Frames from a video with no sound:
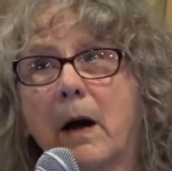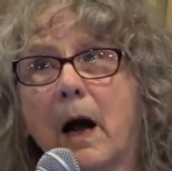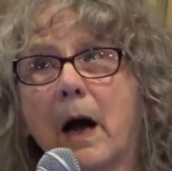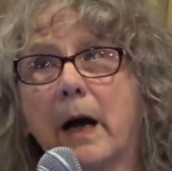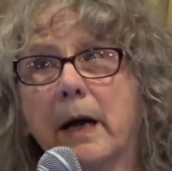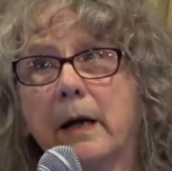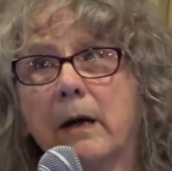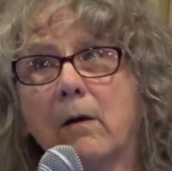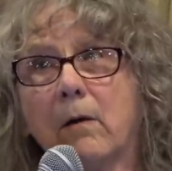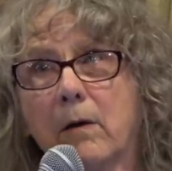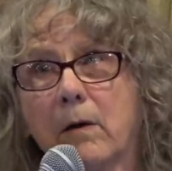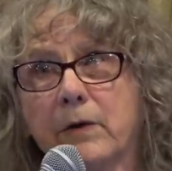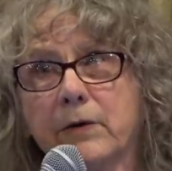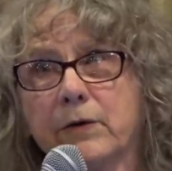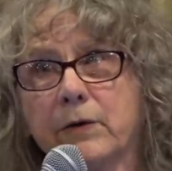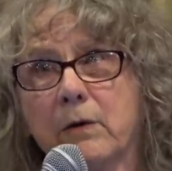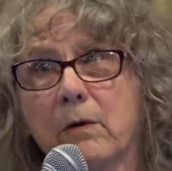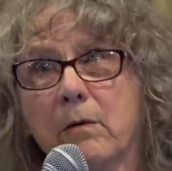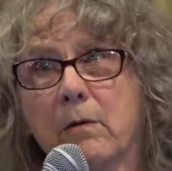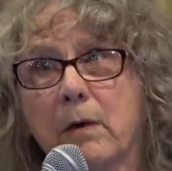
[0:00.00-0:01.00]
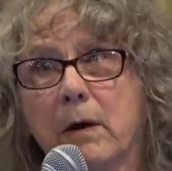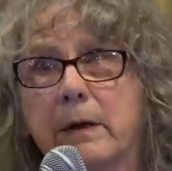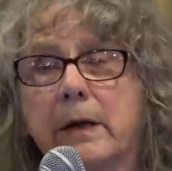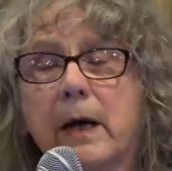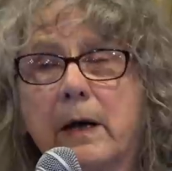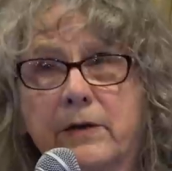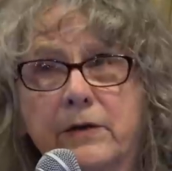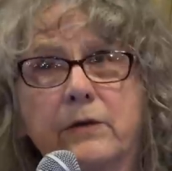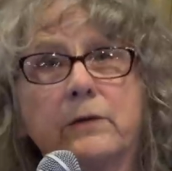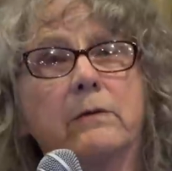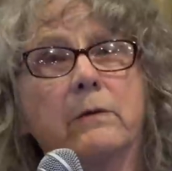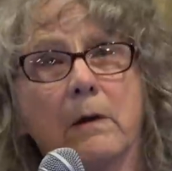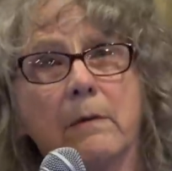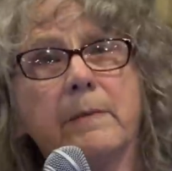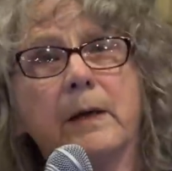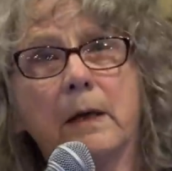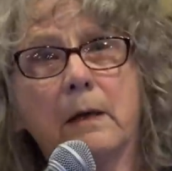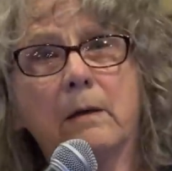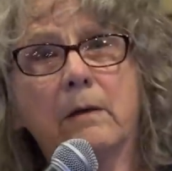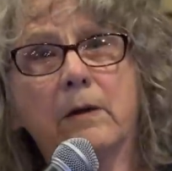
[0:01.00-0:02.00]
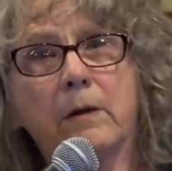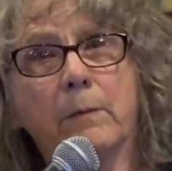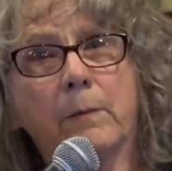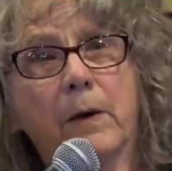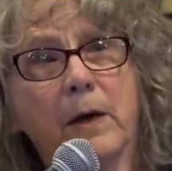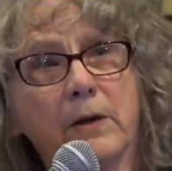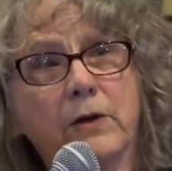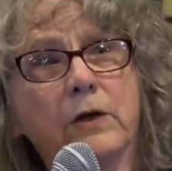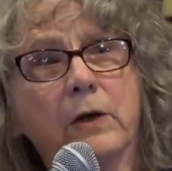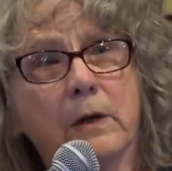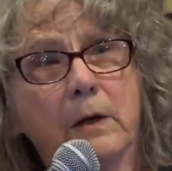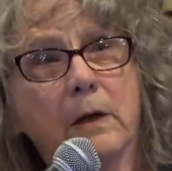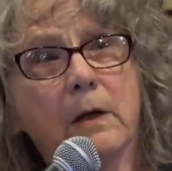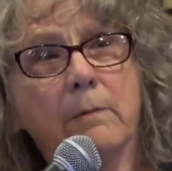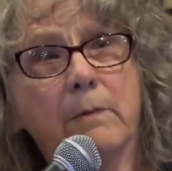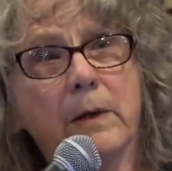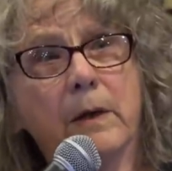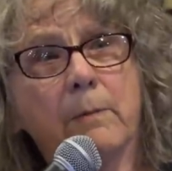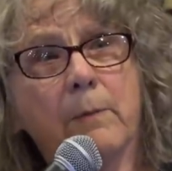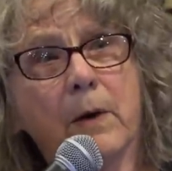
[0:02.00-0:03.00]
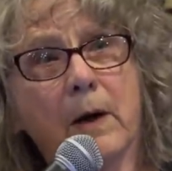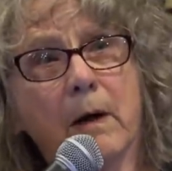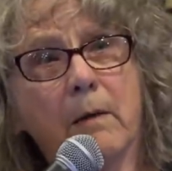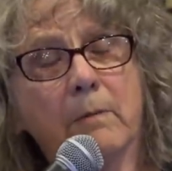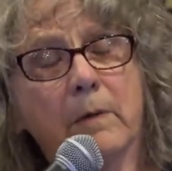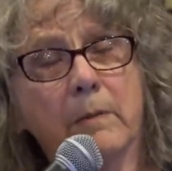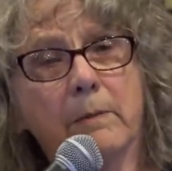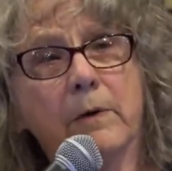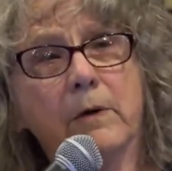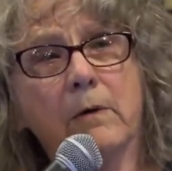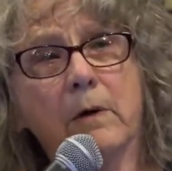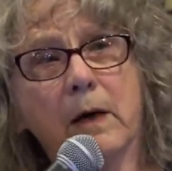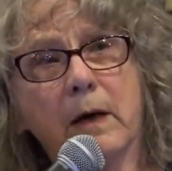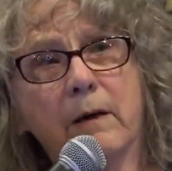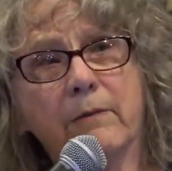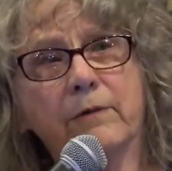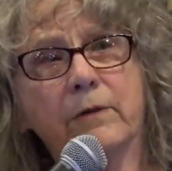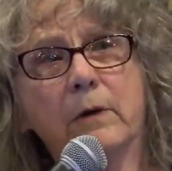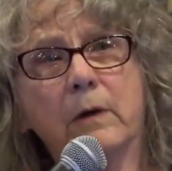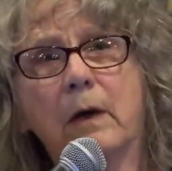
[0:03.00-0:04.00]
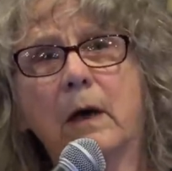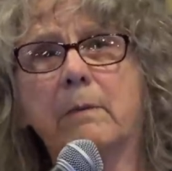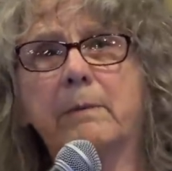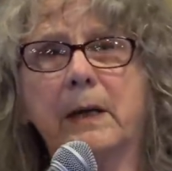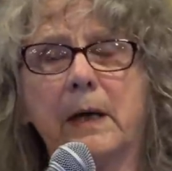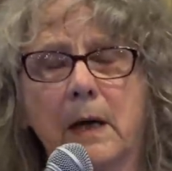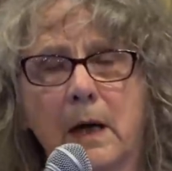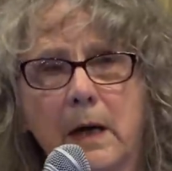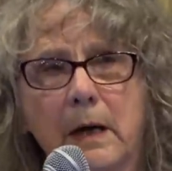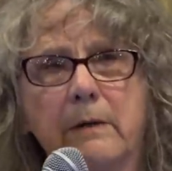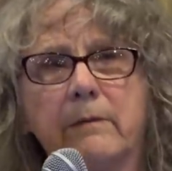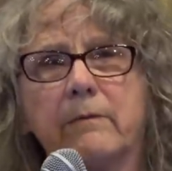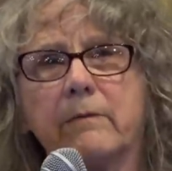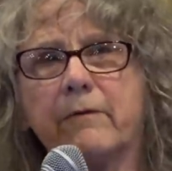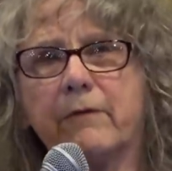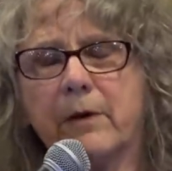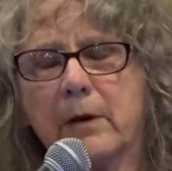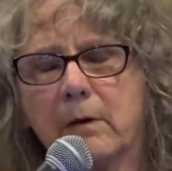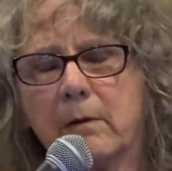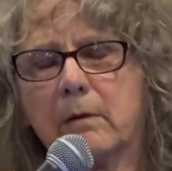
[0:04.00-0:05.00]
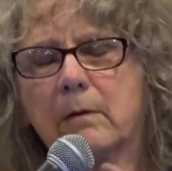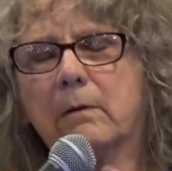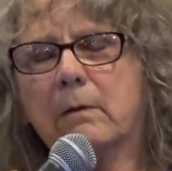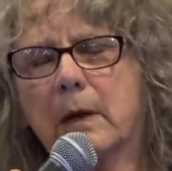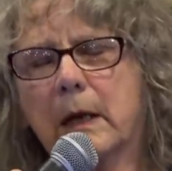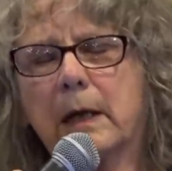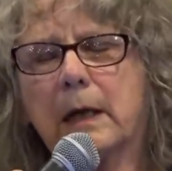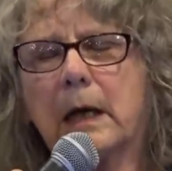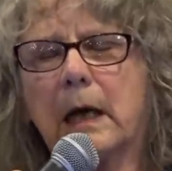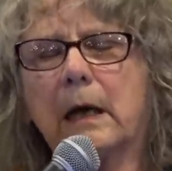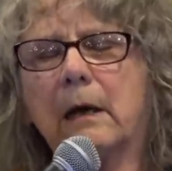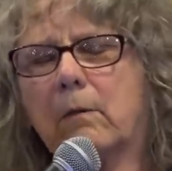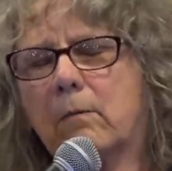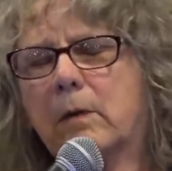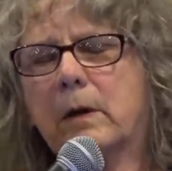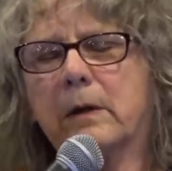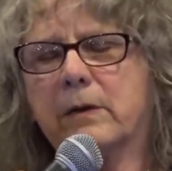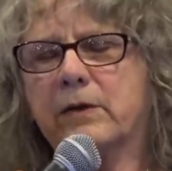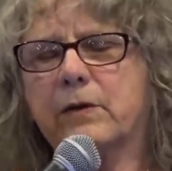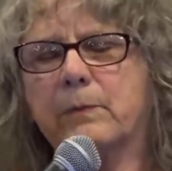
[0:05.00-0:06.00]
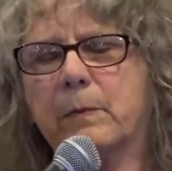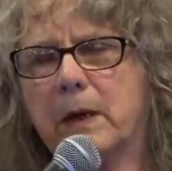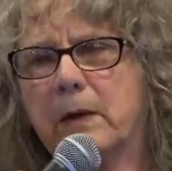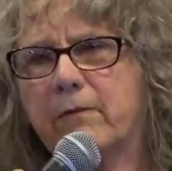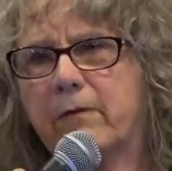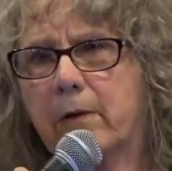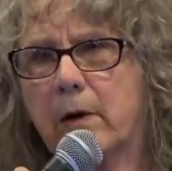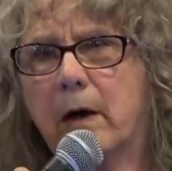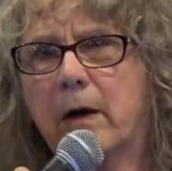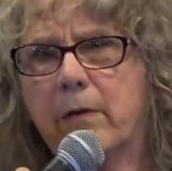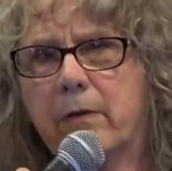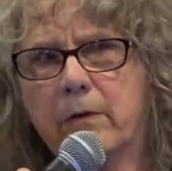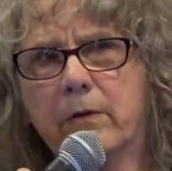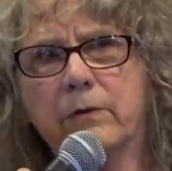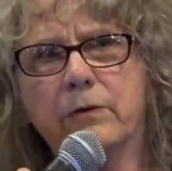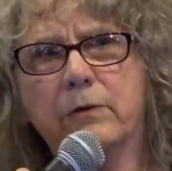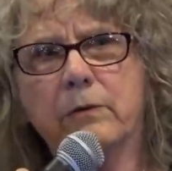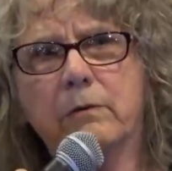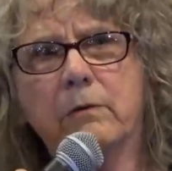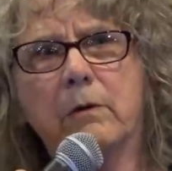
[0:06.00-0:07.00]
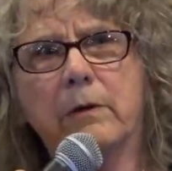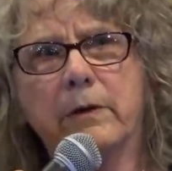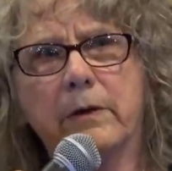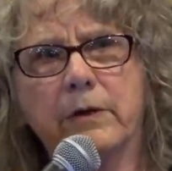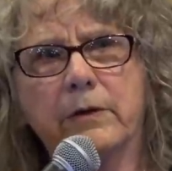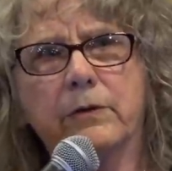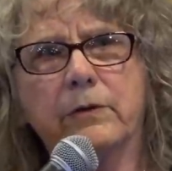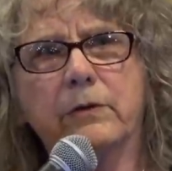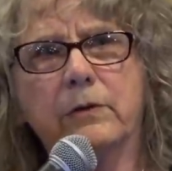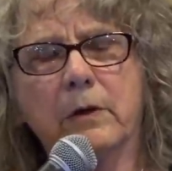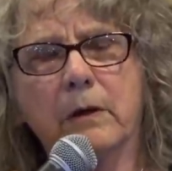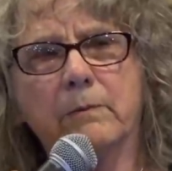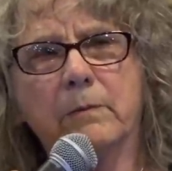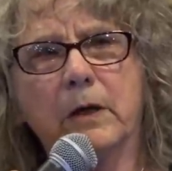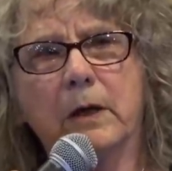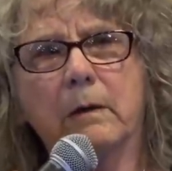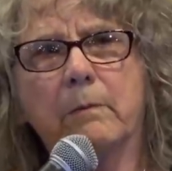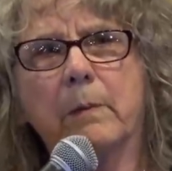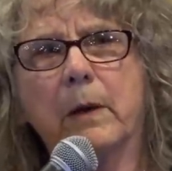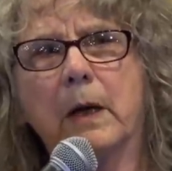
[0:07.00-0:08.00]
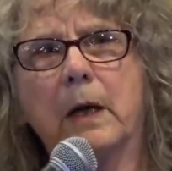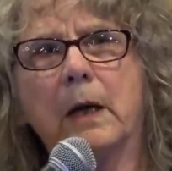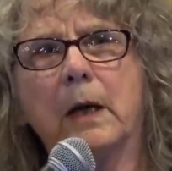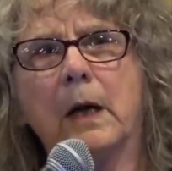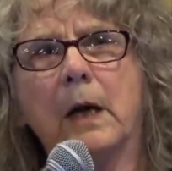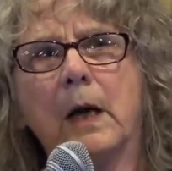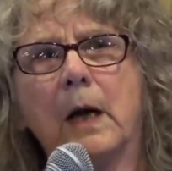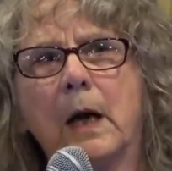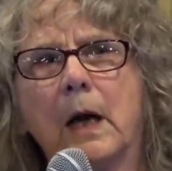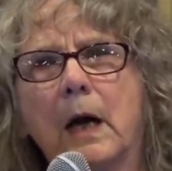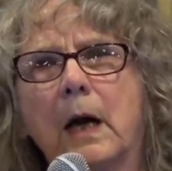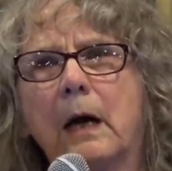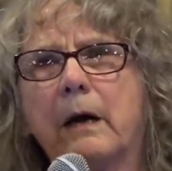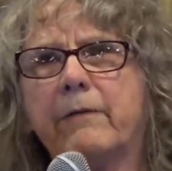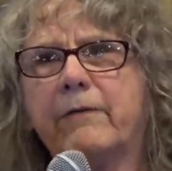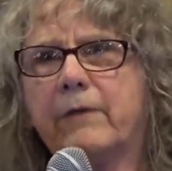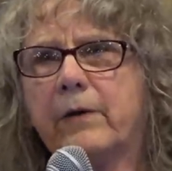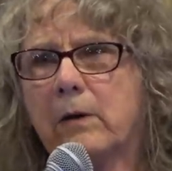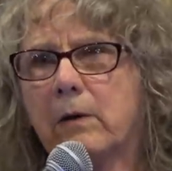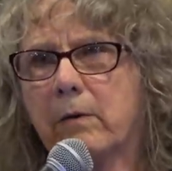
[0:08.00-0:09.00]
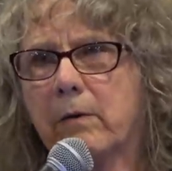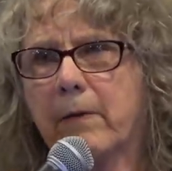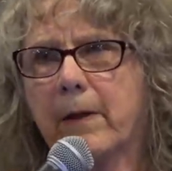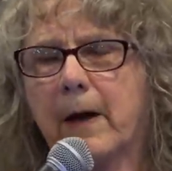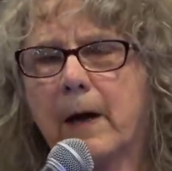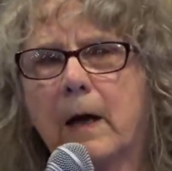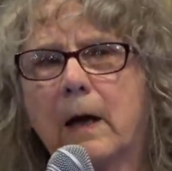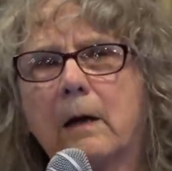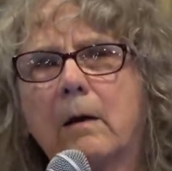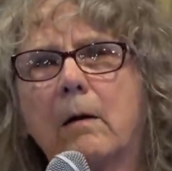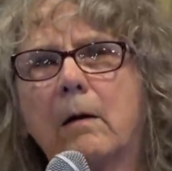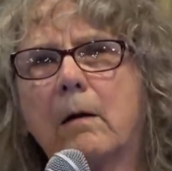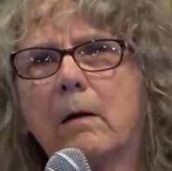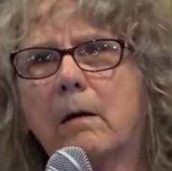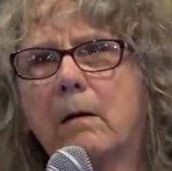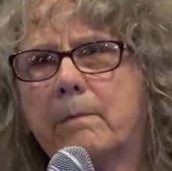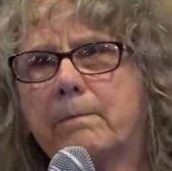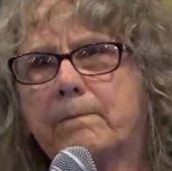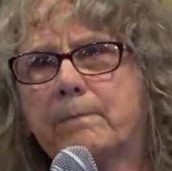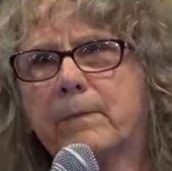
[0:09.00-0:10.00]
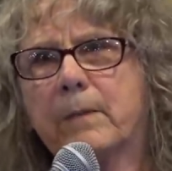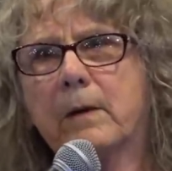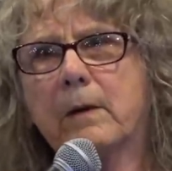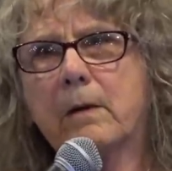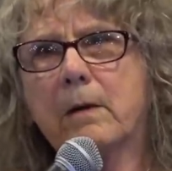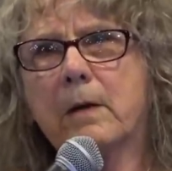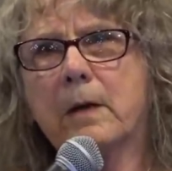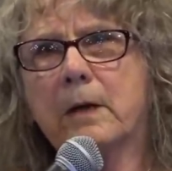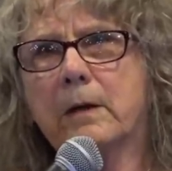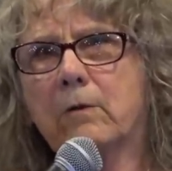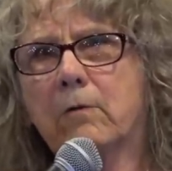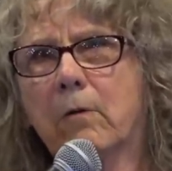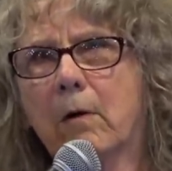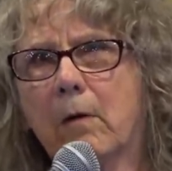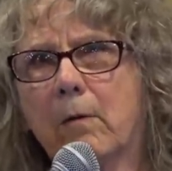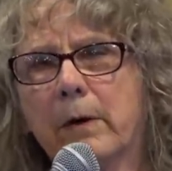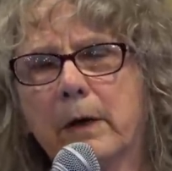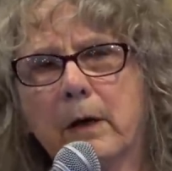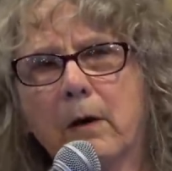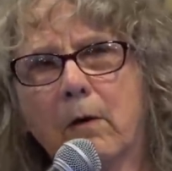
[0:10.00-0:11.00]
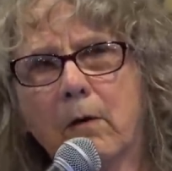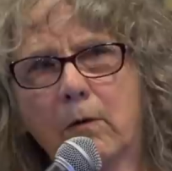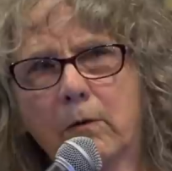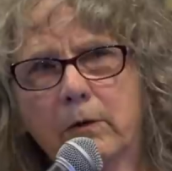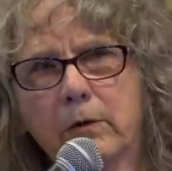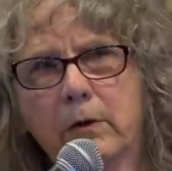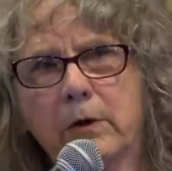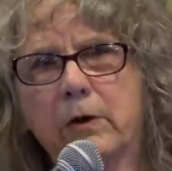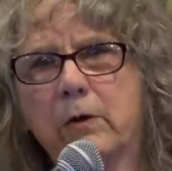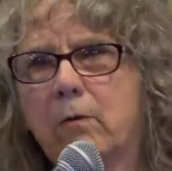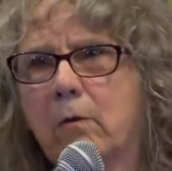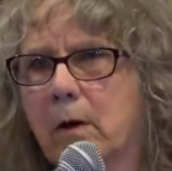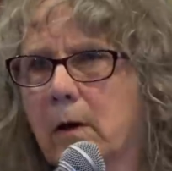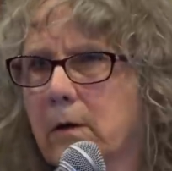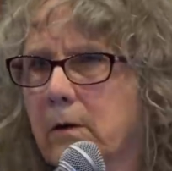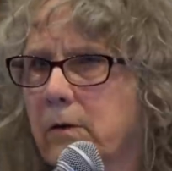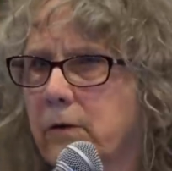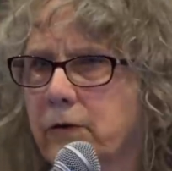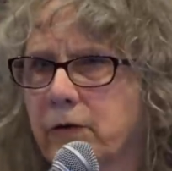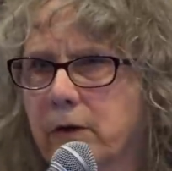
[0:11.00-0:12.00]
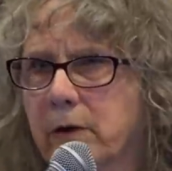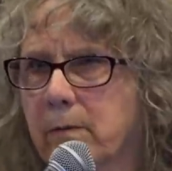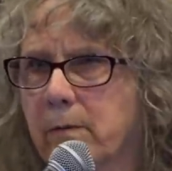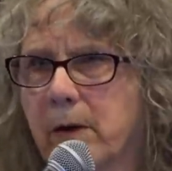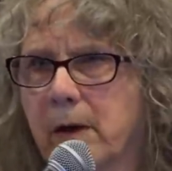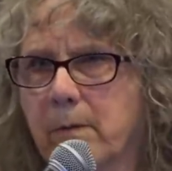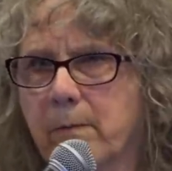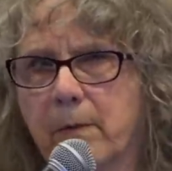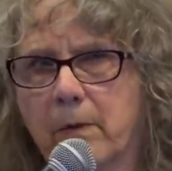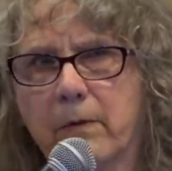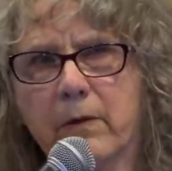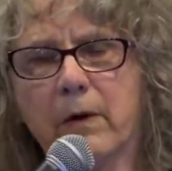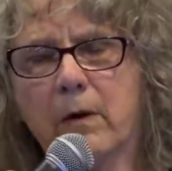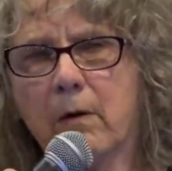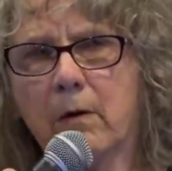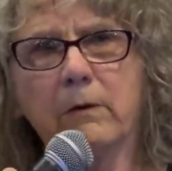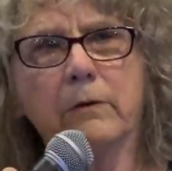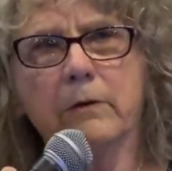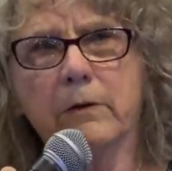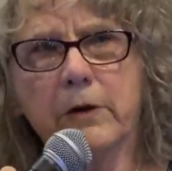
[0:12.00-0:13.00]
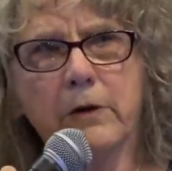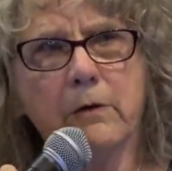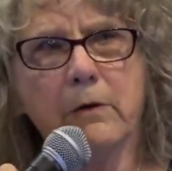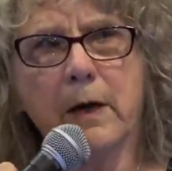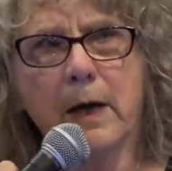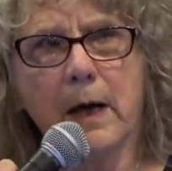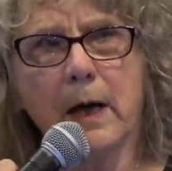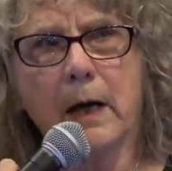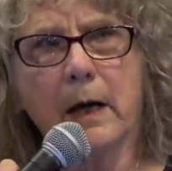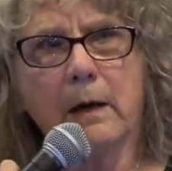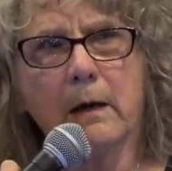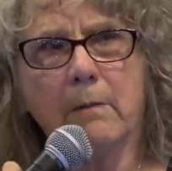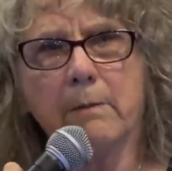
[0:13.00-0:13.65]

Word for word: I also, yes, I mean, depression can be a problem. You have to, I mean, I feel like I don't want to speak for others on this subject, but I feel that um, in growing older, you are losing people the older you get.